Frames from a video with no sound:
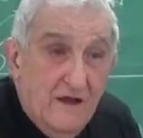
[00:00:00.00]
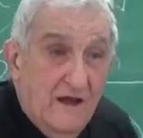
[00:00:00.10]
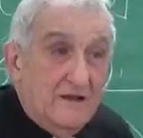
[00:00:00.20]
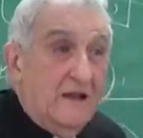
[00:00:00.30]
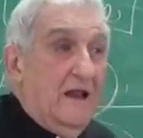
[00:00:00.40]

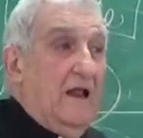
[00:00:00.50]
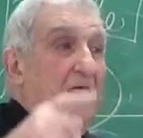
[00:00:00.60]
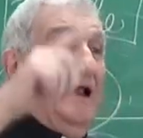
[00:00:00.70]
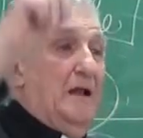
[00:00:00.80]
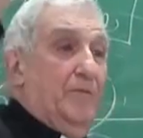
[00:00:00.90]
And
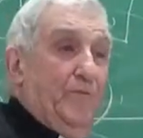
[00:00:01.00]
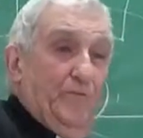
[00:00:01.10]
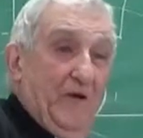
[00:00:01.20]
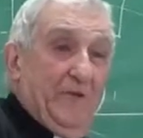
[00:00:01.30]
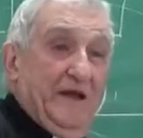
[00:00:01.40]

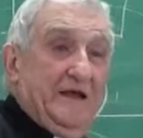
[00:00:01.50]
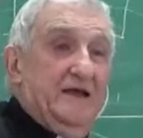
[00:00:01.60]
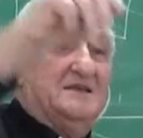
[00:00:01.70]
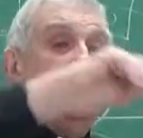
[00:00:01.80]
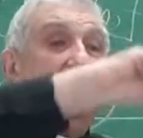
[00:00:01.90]
public
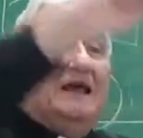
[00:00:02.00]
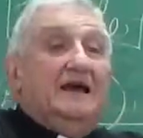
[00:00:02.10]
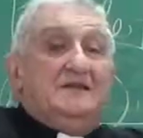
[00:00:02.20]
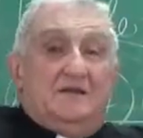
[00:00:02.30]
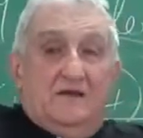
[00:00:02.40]
is
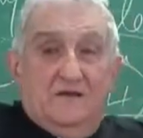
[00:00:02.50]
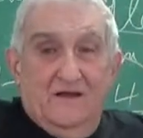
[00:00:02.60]
legality.